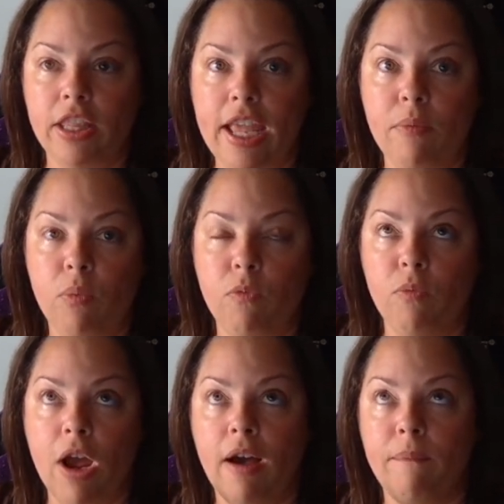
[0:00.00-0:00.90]
net
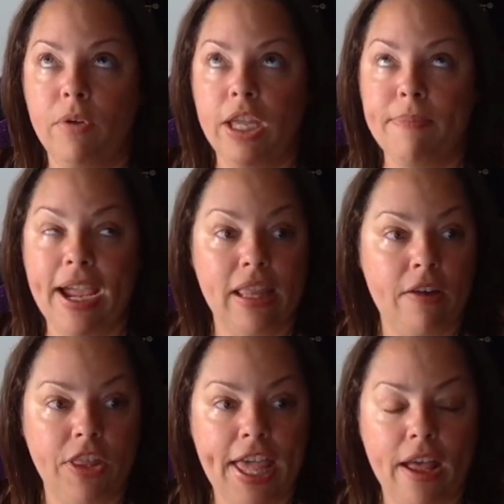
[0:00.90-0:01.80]
um, in my
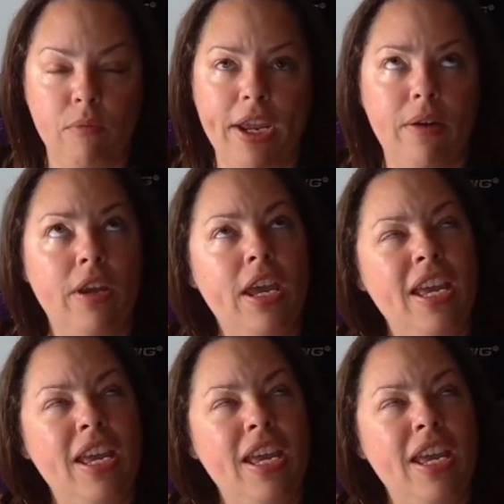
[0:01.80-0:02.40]
11th wait